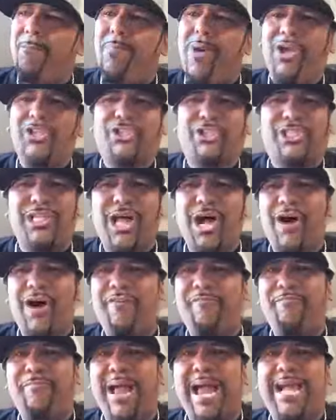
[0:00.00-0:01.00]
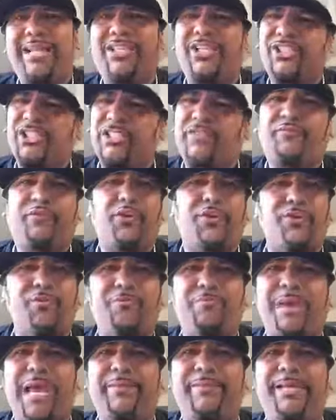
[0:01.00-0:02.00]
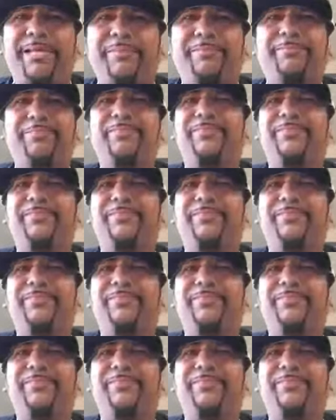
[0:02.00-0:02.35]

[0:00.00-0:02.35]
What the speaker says: Much love, Mack. This is for you, baby.